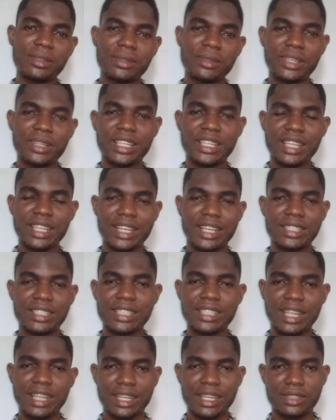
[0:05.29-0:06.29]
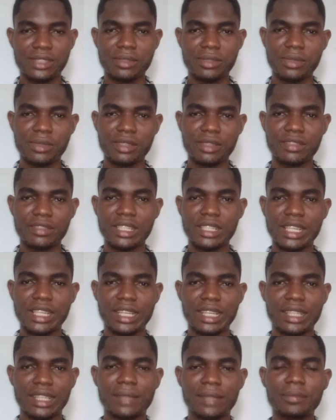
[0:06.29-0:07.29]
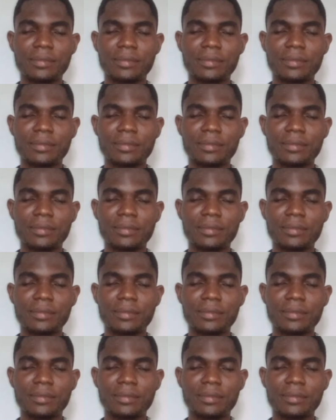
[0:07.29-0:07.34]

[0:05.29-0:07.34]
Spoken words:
looking at the anatomy of the neck.